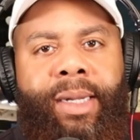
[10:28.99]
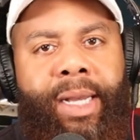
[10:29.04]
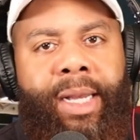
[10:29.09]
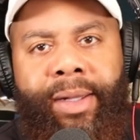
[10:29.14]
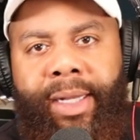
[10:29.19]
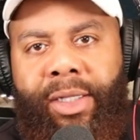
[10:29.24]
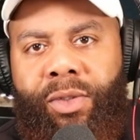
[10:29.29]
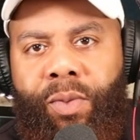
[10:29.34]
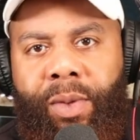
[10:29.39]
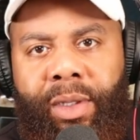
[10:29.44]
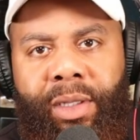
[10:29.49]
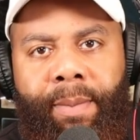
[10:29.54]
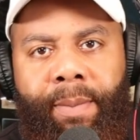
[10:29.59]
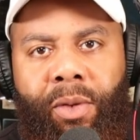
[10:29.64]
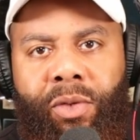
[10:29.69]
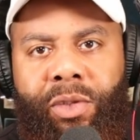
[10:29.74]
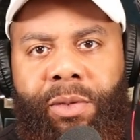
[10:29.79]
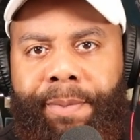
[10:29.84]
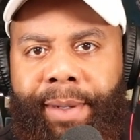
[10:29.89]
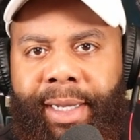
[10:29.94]
And now that's one of the
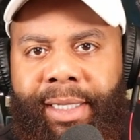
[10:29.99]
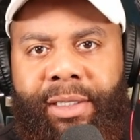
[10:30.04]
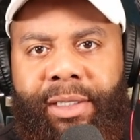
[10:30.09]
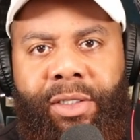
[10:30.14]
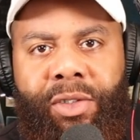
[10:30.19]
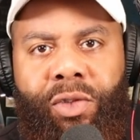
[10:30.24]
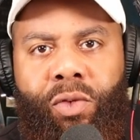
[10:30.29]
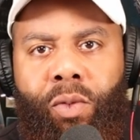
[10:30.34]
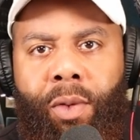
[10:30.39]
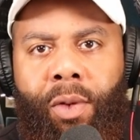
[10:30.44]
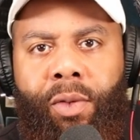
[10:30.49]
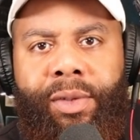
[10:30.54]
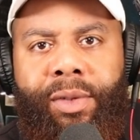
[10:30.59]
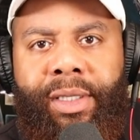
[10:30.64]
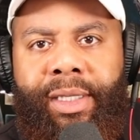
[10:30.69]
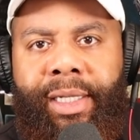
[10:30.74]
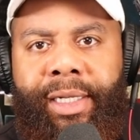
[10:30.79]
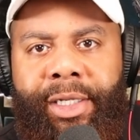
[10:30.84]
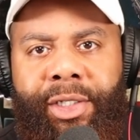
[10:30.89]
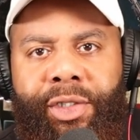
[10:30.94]
most bestest
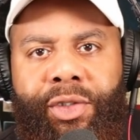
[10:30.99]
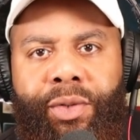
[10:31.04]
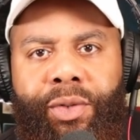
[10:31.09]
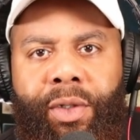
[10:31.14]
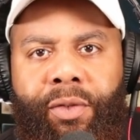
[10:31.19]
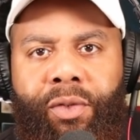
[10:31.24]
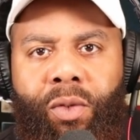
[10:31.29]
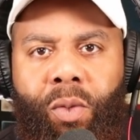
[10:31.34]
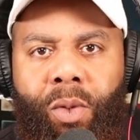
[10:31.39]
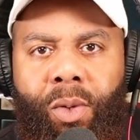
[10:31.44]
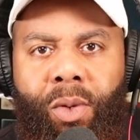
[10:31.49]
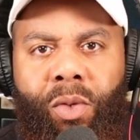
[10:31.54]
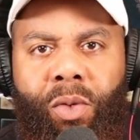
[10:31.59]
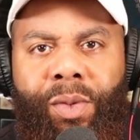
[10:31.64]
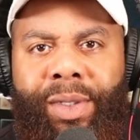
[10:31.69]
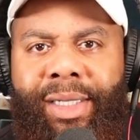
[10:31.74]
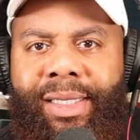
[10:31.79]
quotes in the history of the world,